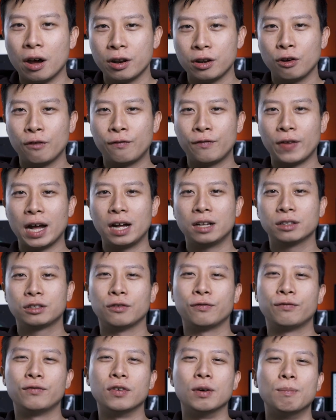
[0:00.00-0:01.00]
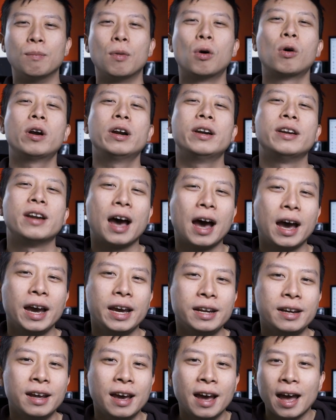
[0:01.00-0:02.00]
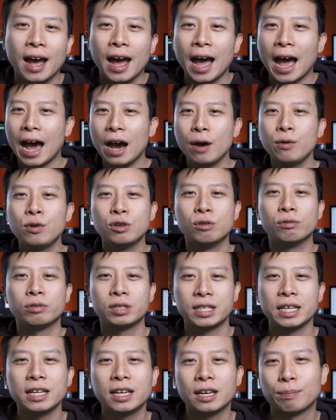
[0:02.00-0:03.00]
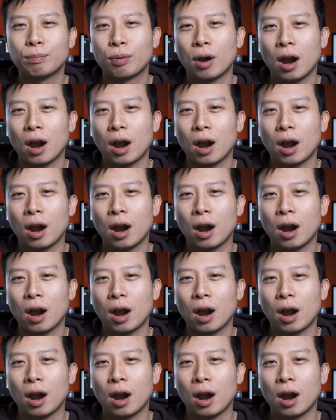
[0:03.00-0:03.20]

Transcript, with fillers: audio file to Filmora 9, how do you sync it